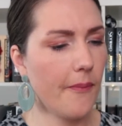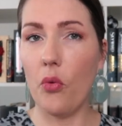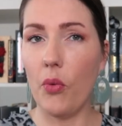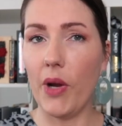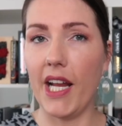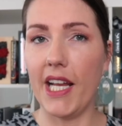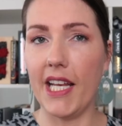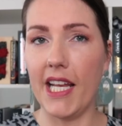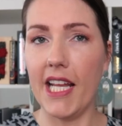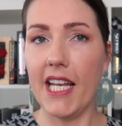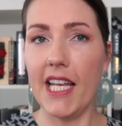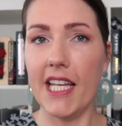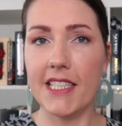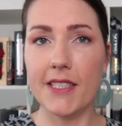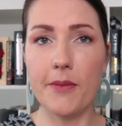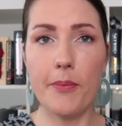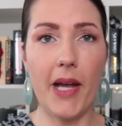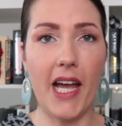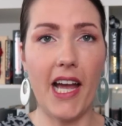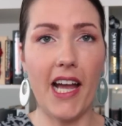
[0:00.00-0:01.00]
Oh wait, it
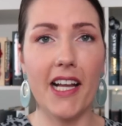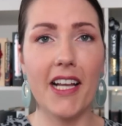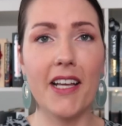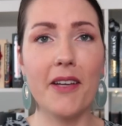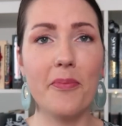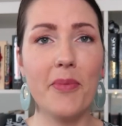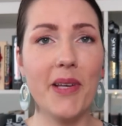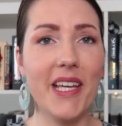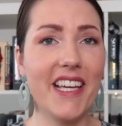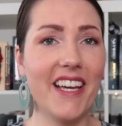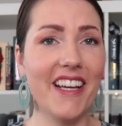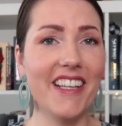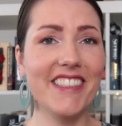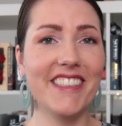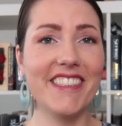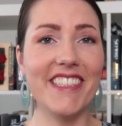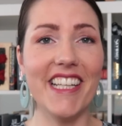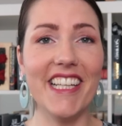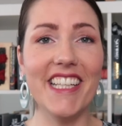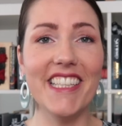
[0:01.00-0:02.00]
is a bag
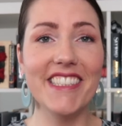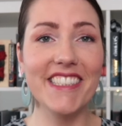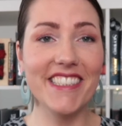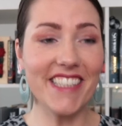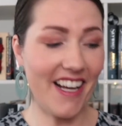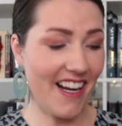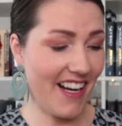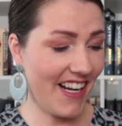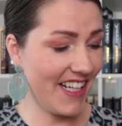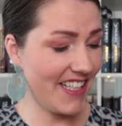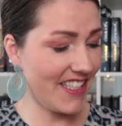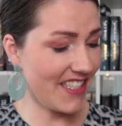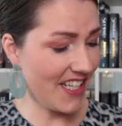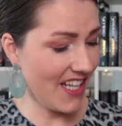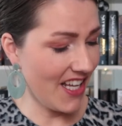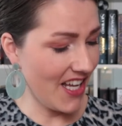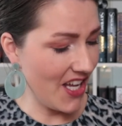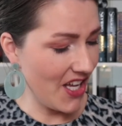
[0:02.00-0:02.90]
because inside